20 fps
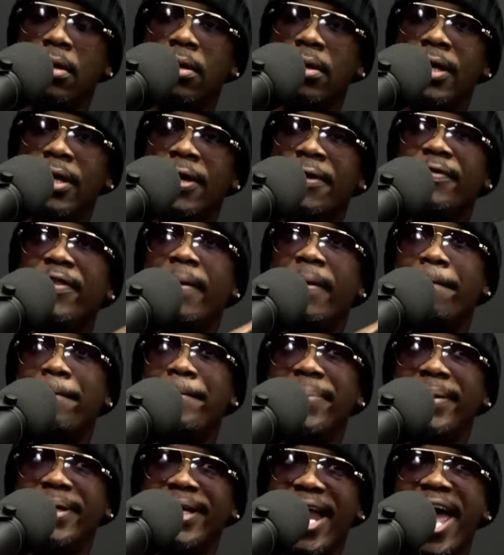the
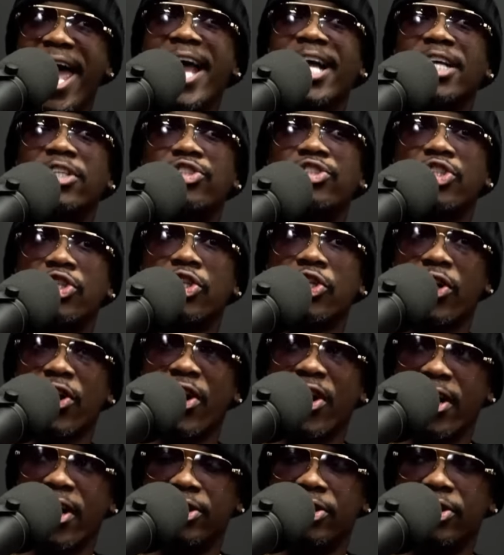black
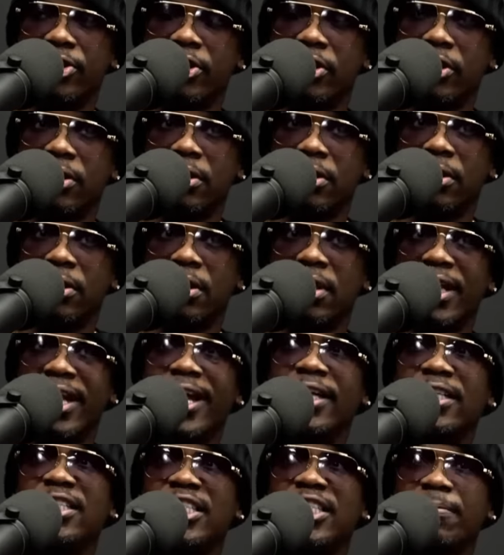church
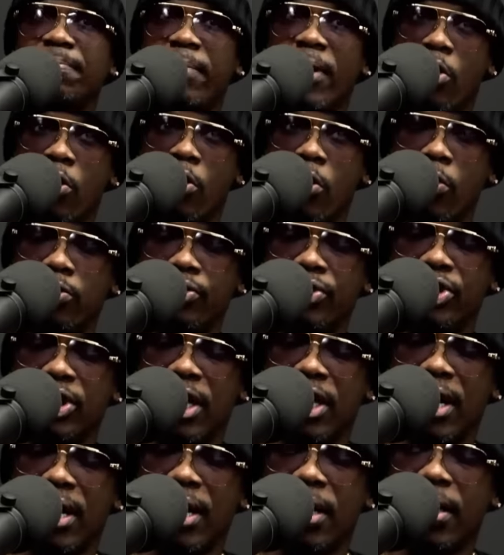
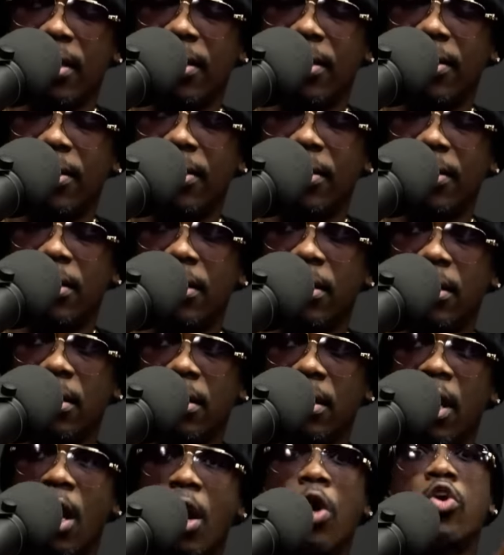exposure
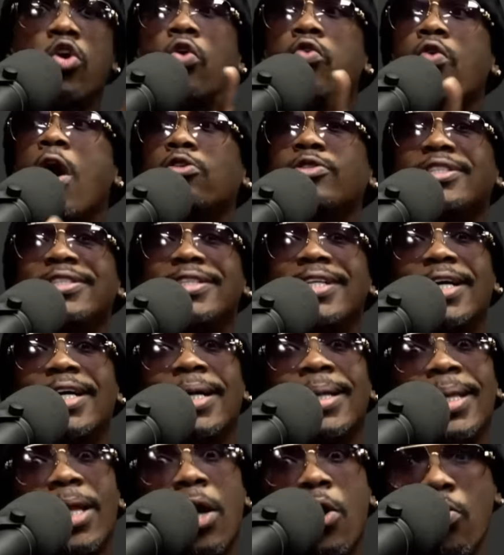across the
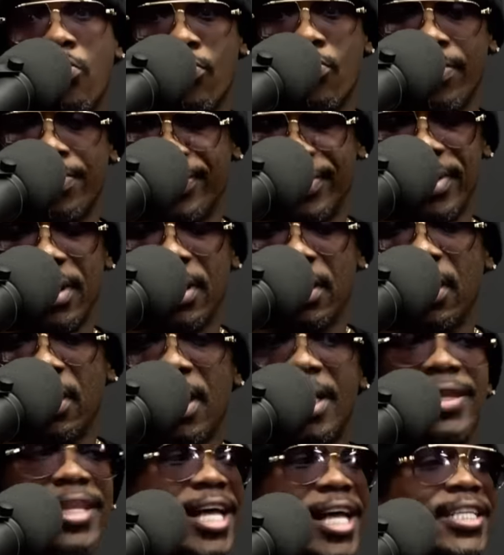globe.
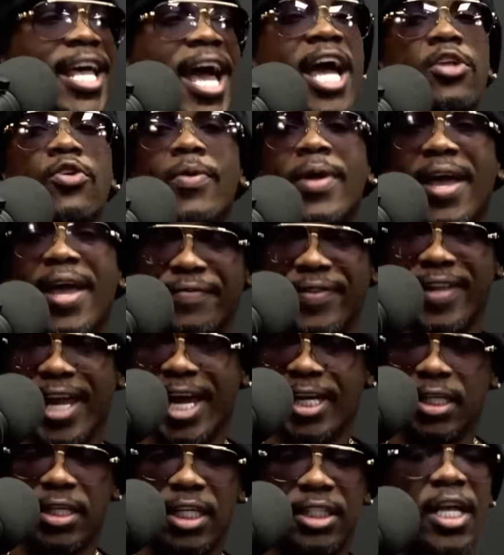That's how you have to
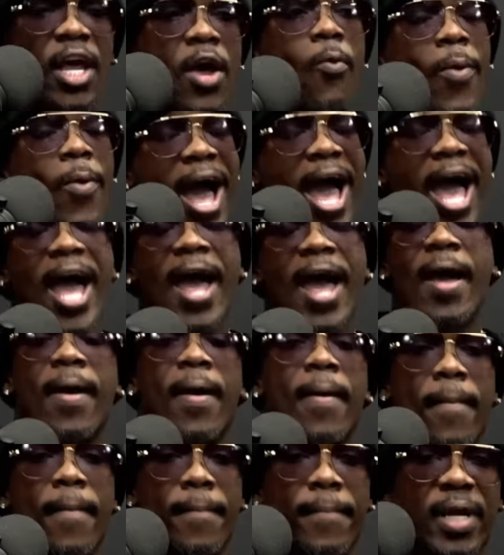handle this. Why?
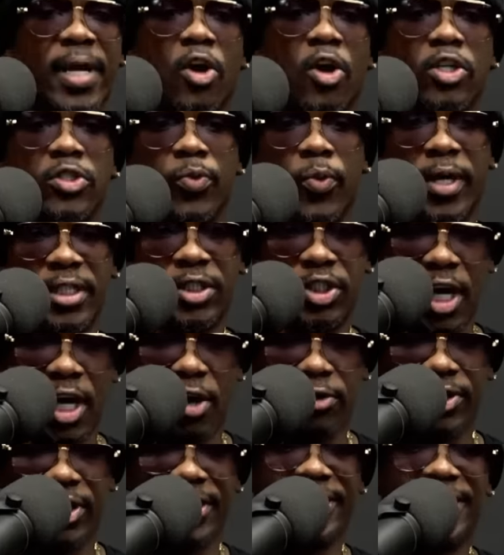Because what y'all
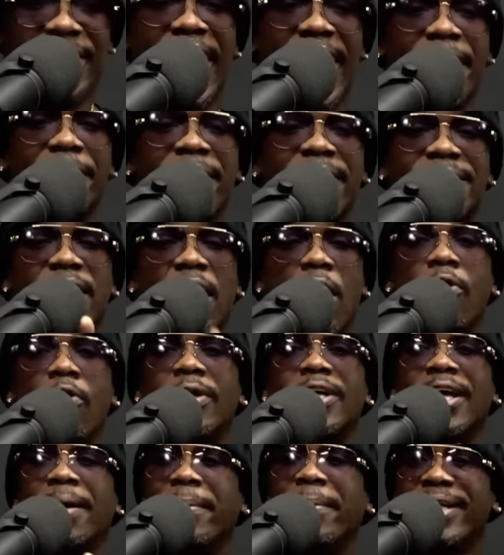just typed is all
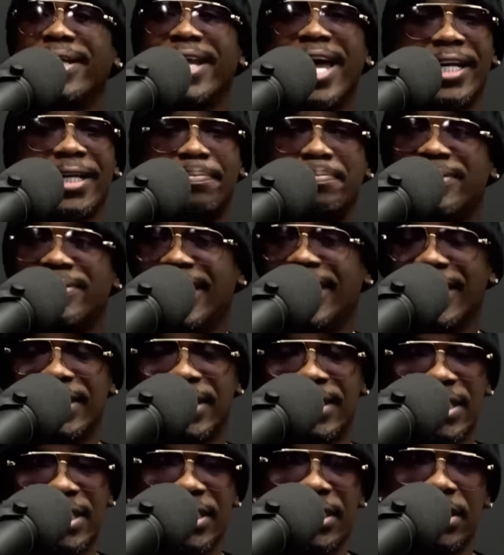coming out of Texas.